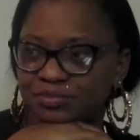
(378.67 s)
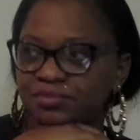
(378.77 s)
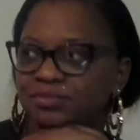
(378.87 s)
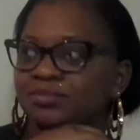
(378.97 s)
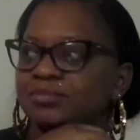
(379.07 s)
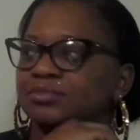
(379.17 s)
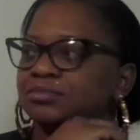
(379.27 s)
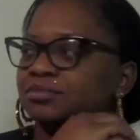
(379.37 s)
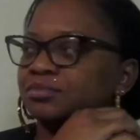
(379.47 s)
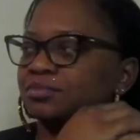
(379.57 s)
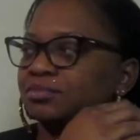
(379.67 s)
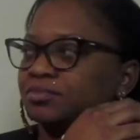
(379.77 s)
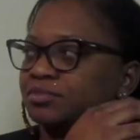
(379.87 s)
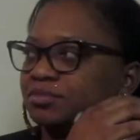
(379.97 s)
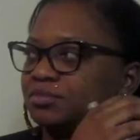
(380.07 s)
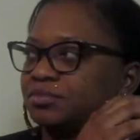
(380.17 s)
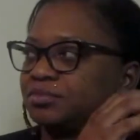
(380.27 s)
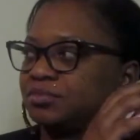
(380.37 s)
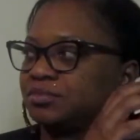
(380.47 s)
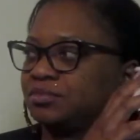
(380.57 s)

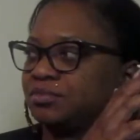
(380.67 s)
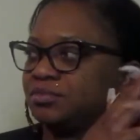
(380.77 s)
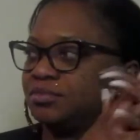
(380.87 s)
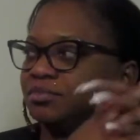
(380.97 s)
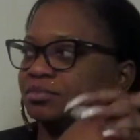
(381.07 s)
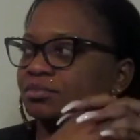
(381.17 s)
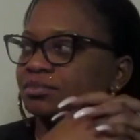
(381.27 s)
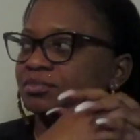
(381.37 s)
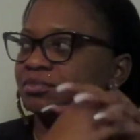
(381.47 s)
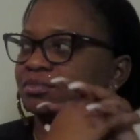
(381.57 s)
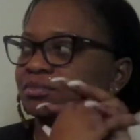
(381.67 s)
This person isn't speaking.